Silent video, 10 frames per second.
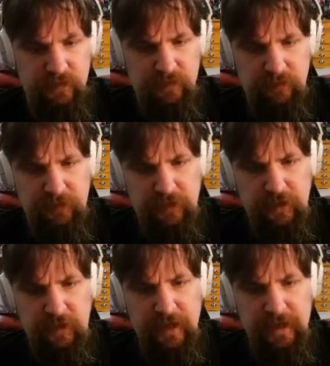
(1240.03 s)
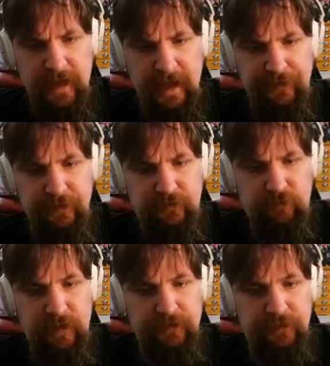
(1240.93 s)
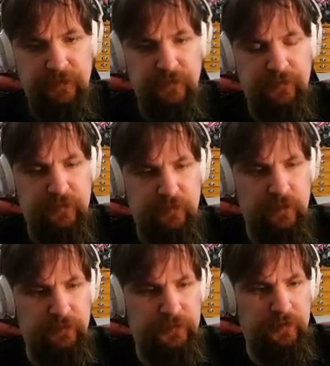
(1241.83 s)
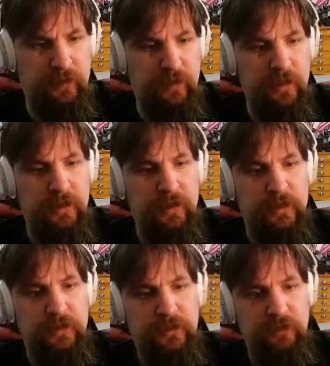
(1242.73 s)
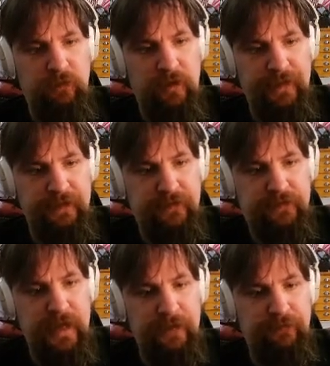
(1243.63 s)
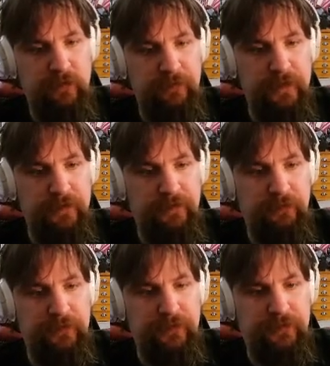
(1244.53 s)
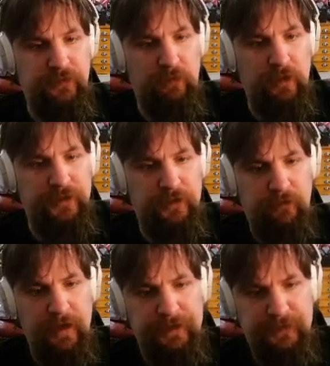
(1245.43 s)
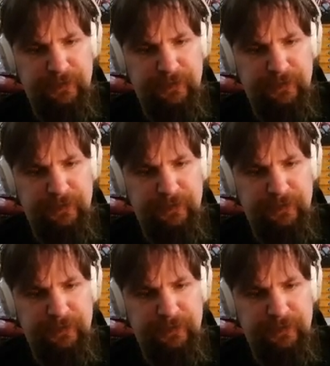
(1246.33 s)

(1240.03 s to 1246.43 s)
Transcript: I'm going to go ahead and head this way since it's closer to where that save room is with the storage crate.